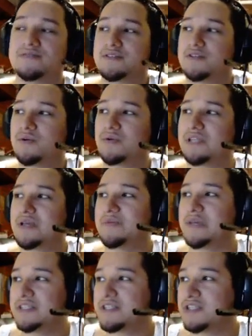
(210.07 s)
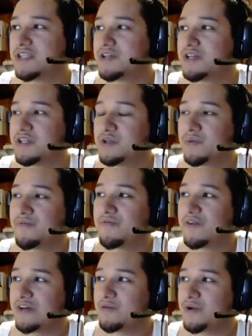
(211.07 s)
So what that means is that you can equip
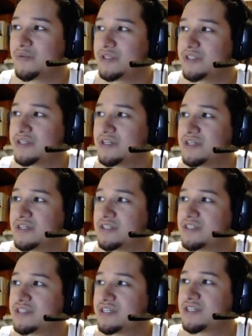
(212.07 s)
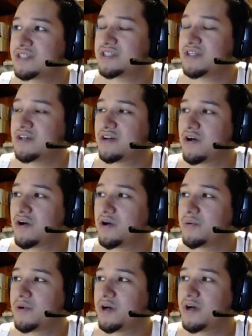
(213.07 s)
5 weapons, 6
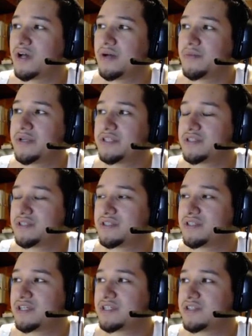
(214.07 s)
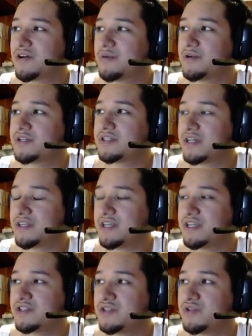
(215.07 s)
helmets, 6 armors, and
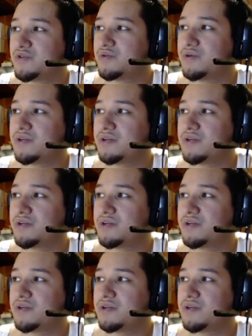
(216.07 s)
then 2